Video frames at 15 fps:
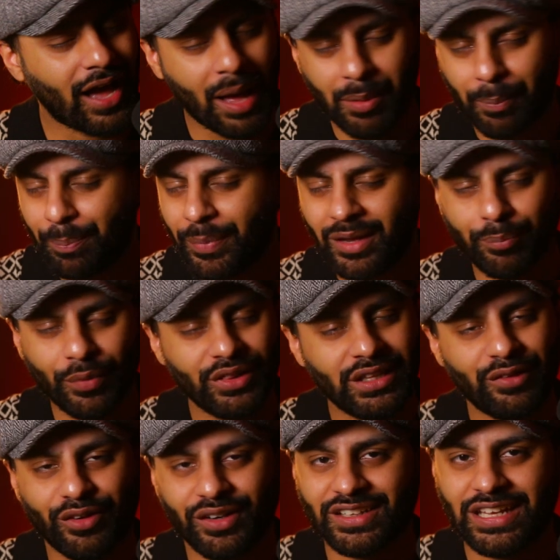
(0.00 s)
I'm a big
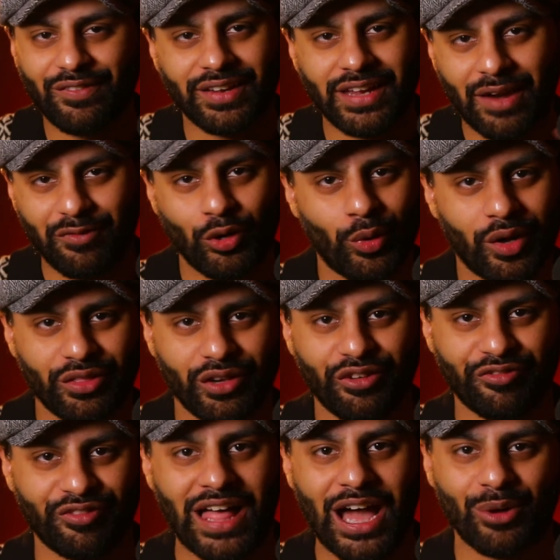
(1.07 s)
believer in giving everyone their
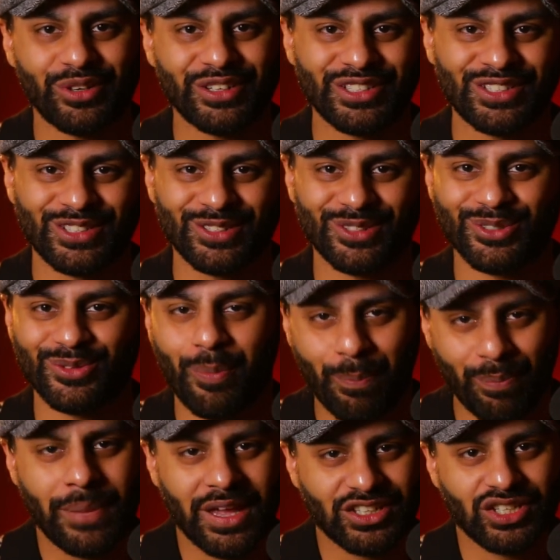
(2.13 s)
flowers, so
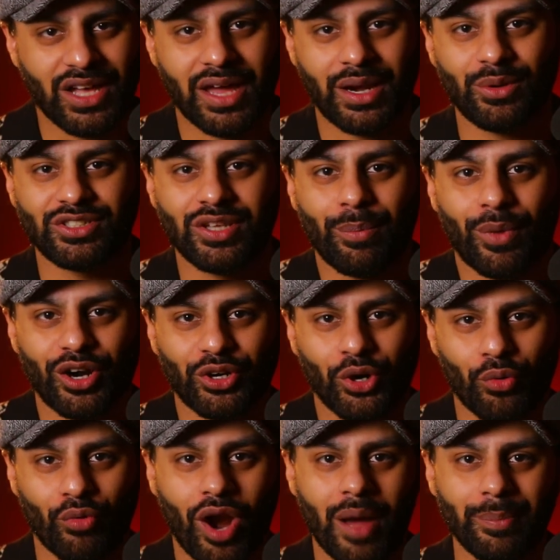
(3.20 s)
big shout out to Margot
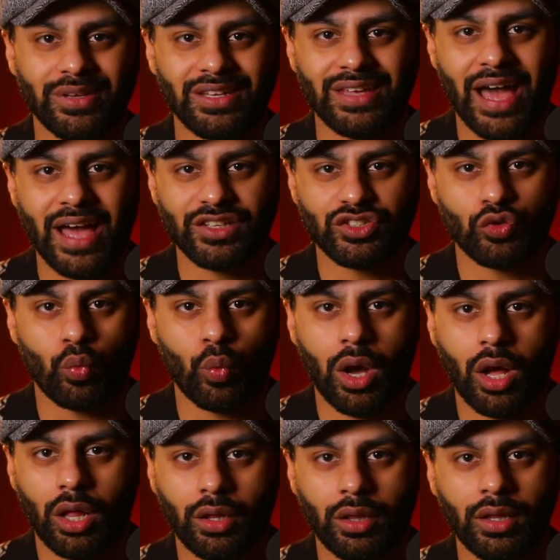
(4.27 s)
Robbie as
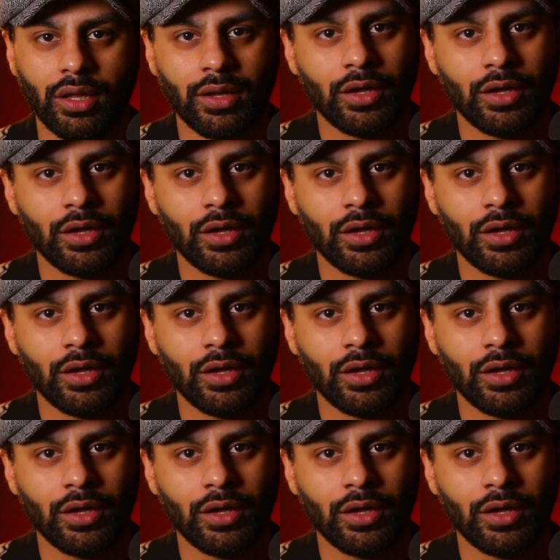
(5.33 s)
well.